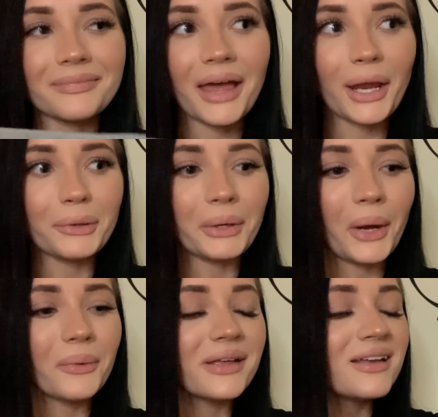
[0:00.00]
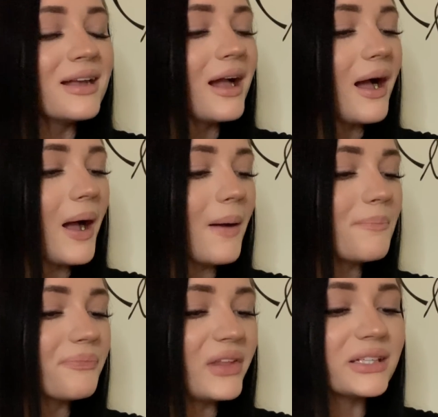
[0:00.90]
I don't know.
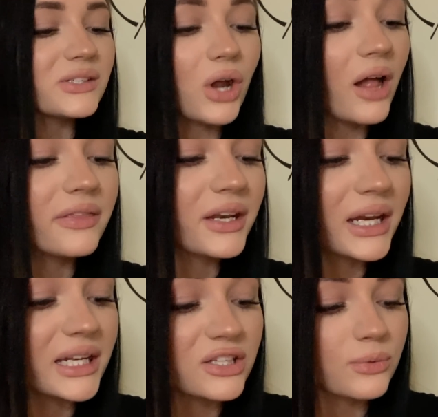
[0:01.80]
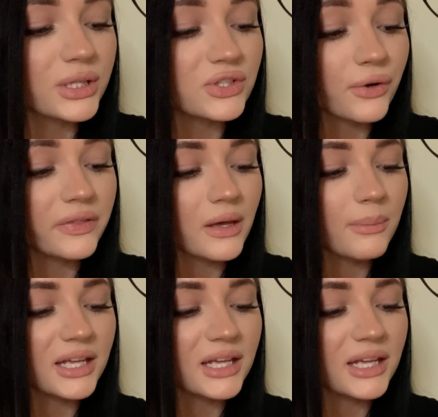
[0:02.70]
It's not that I need to return them.